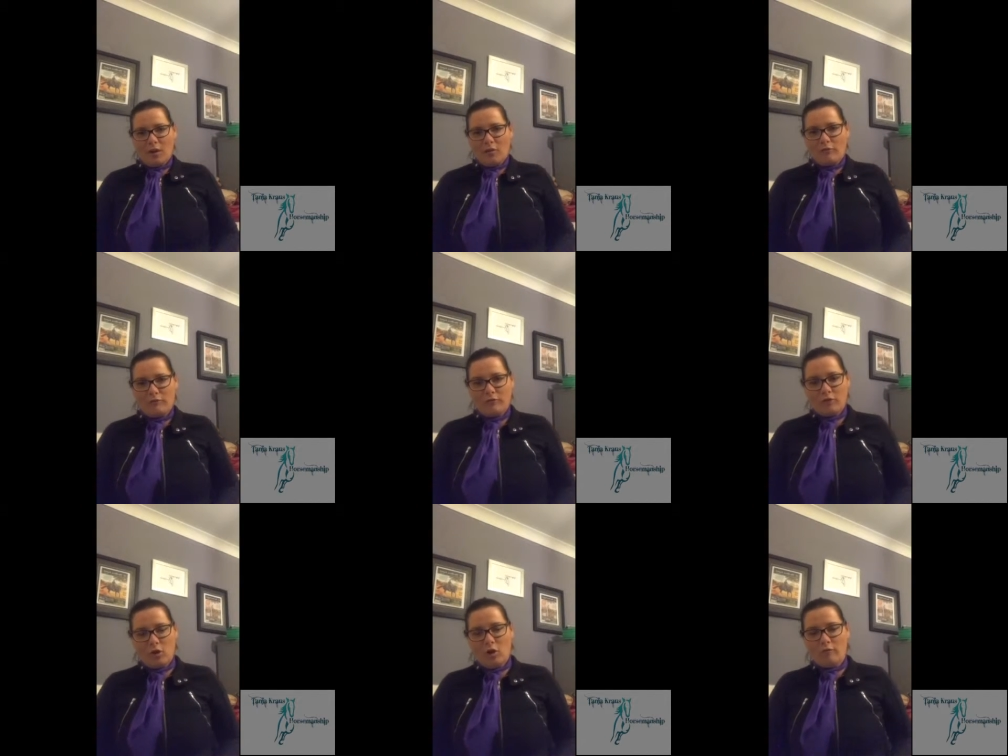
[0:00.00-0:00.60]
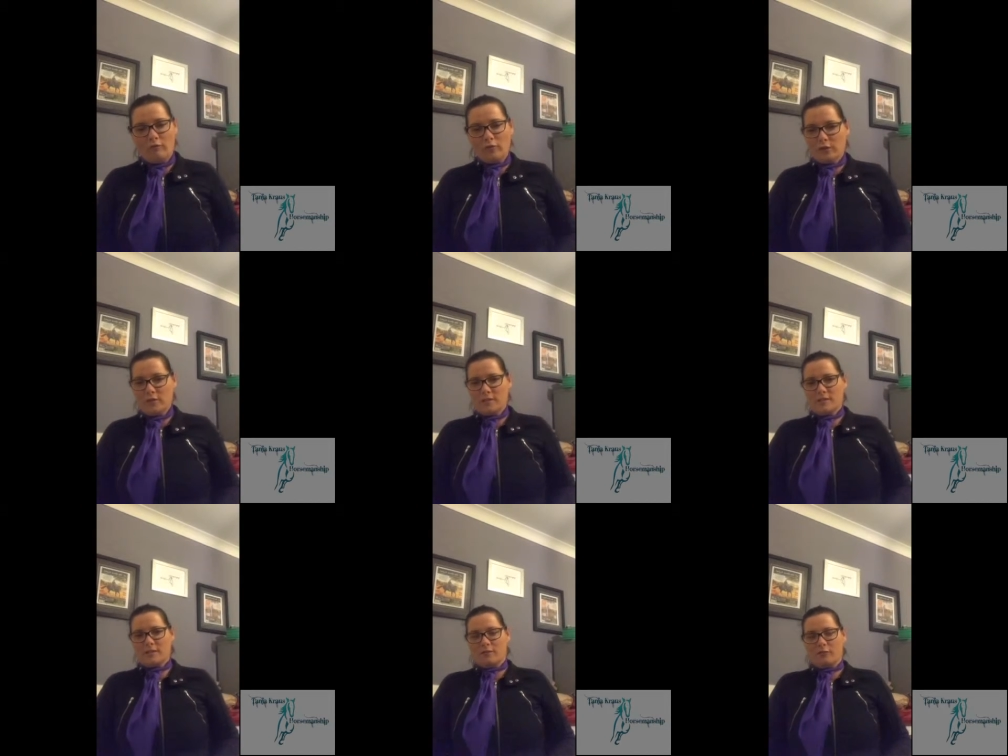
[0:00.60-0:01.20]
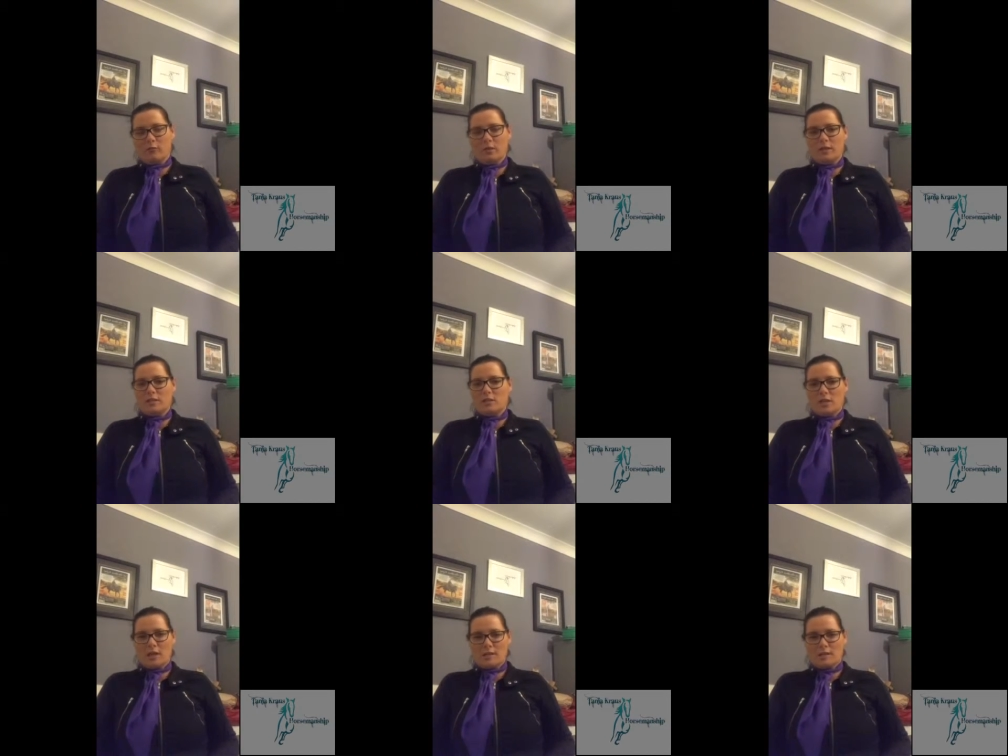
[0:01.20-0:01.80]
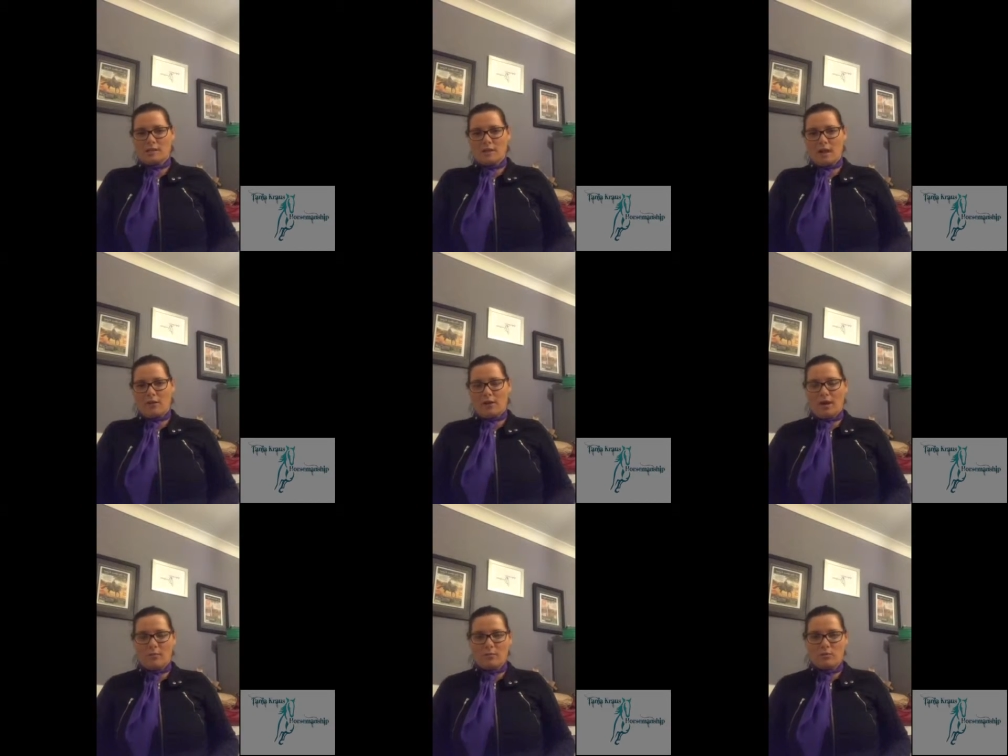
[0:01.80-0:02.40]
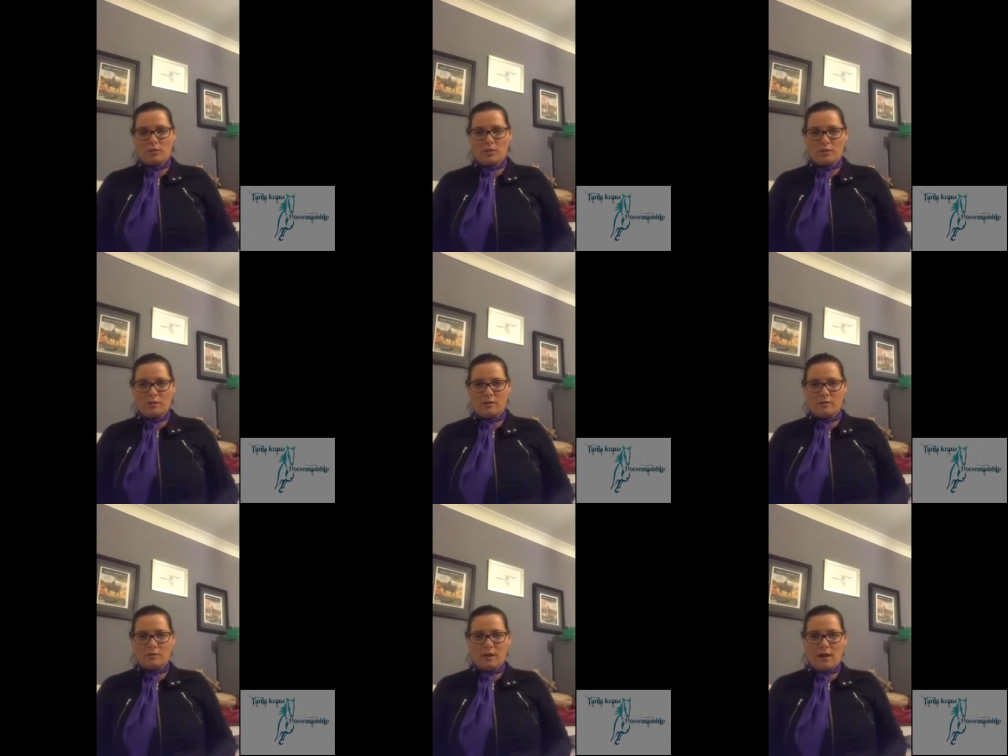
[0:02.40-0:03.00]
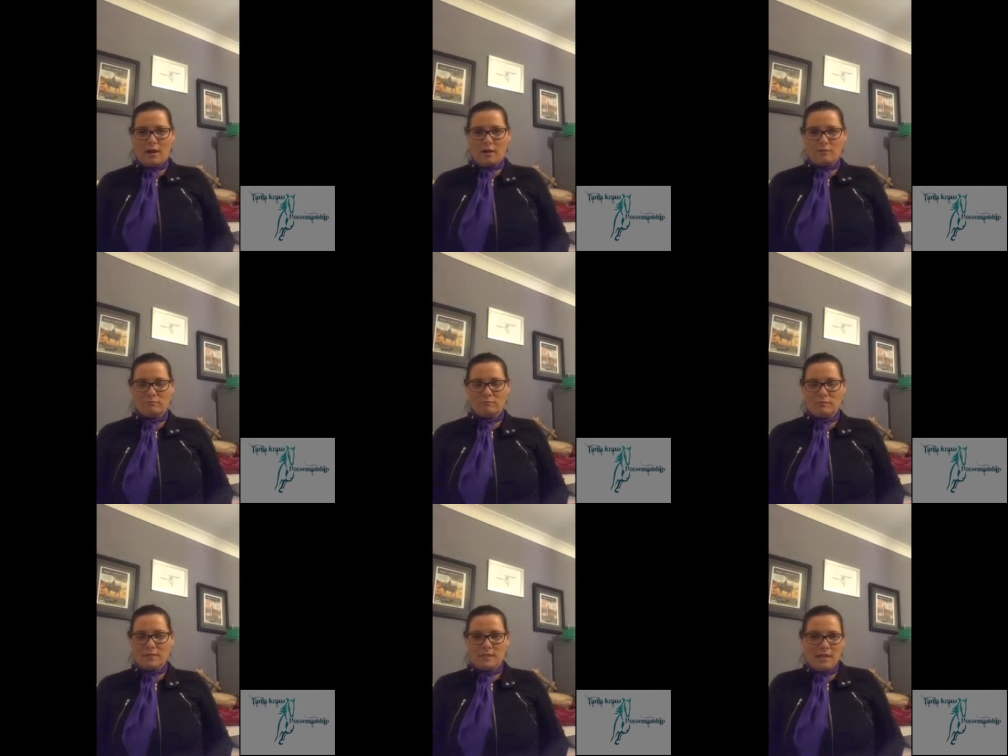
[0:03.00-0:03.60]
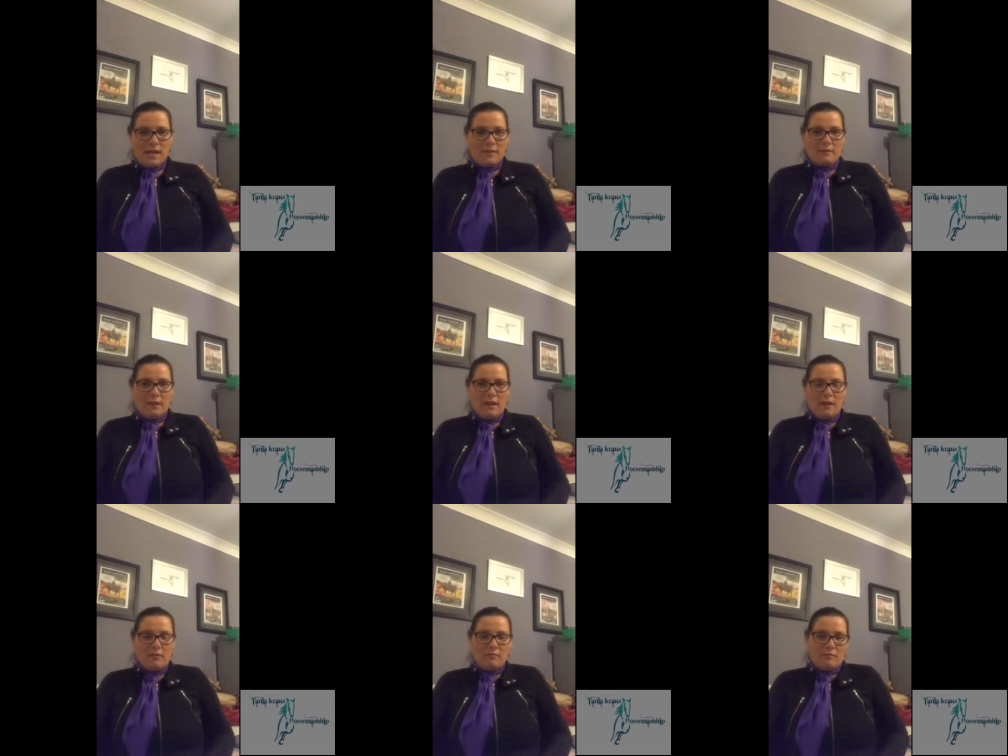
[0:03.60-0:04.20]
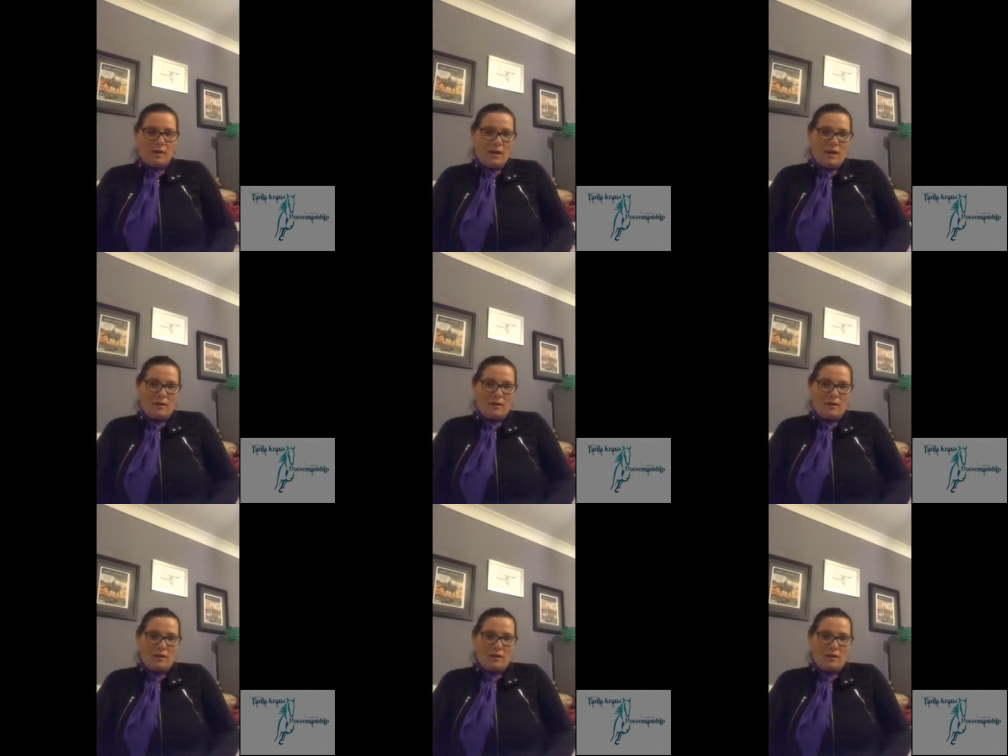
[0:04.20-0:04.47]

of confidence if we just are able to stand there,